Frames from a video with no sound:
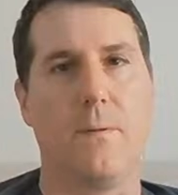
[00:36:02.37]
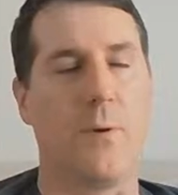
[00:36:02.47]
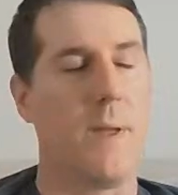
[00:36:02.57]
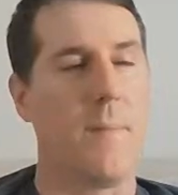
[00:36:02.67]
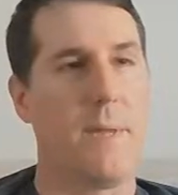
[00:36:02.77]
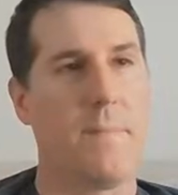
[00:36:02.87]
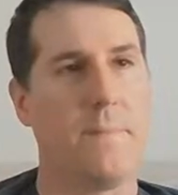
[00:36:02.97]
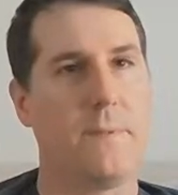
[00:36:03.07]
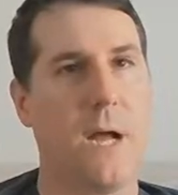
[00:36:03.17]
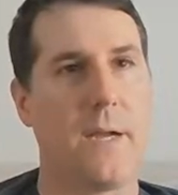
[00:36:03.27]
or maybe
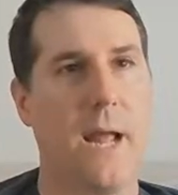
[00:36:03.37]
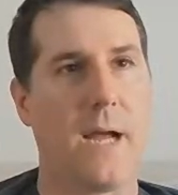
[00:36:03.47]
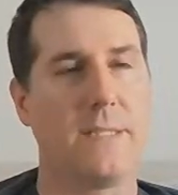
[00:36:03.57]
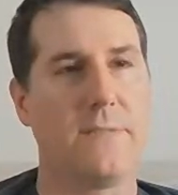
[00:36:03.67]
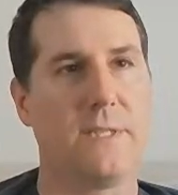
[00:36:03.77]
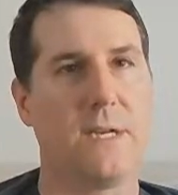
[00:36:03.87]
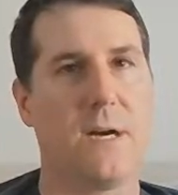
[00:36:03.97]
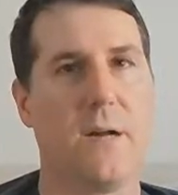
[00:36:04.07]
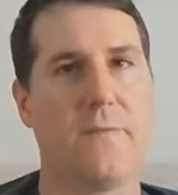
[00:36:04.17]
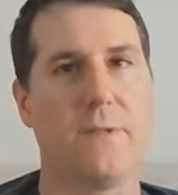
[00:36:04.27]
gotten active in
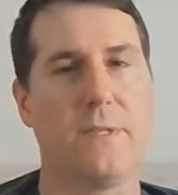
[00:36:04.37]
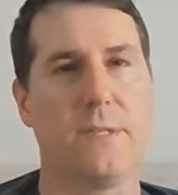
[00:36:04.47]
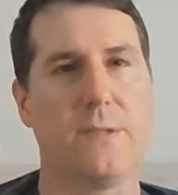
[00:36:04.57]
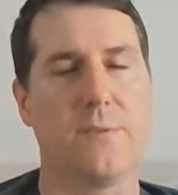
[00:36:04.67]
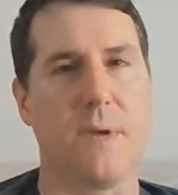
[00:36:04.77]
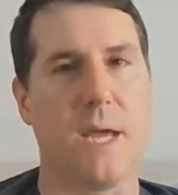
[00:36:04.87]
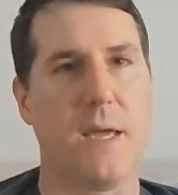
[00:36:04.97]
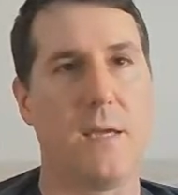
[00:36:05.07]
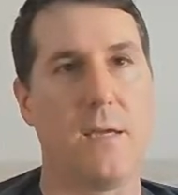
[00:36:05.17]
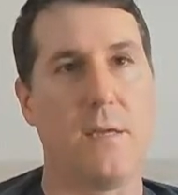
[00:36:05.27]
conferences who
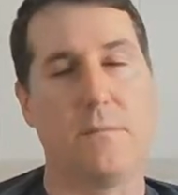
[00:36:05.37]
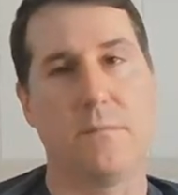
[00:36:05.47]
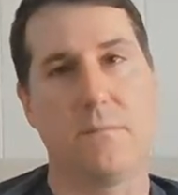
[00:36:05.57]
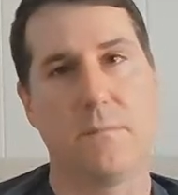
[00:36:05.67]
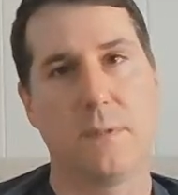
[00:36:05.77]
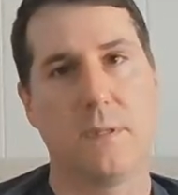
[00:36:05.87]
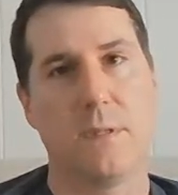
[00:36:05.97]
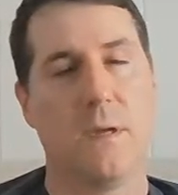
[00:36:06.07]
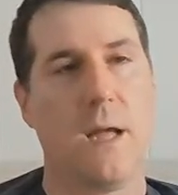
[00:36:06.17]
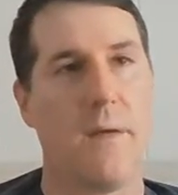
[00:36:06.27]
may
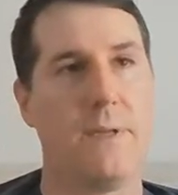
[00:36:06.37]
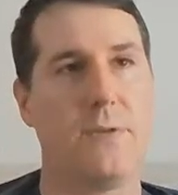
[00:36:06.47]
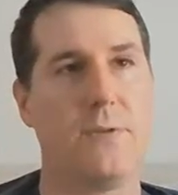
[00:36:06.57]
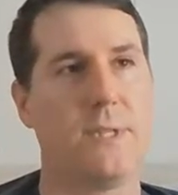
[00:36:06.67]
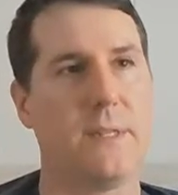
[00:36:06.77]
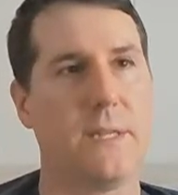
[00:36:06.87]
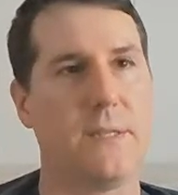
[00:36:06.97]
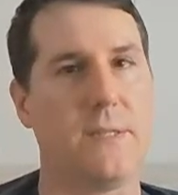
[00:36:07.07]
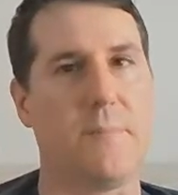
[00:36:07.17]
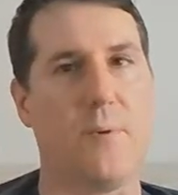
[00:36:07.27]
have interesting
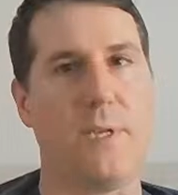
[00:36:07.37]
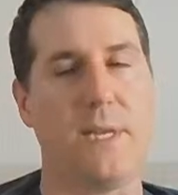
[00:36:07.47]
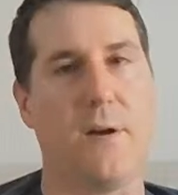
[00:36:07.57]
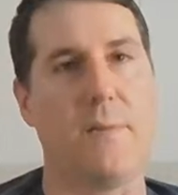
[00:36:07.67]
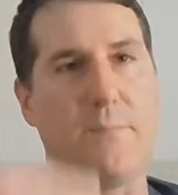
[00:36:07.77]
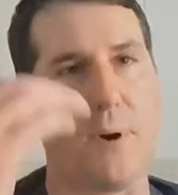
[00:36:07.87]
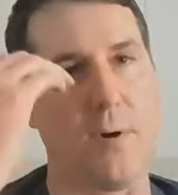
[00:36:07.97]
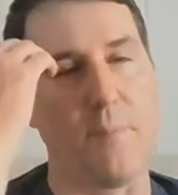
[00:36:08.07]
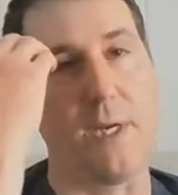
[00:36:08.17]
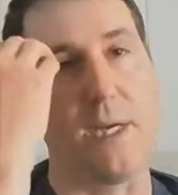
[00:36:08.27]
things to point out in
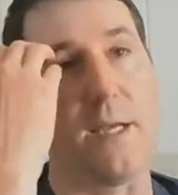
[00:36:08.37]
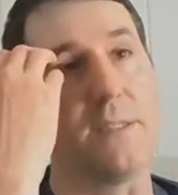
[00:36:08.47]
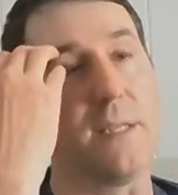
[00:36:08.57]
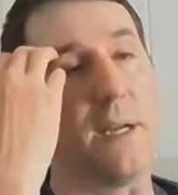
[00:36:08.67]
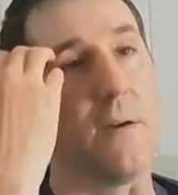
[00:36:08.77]
part because,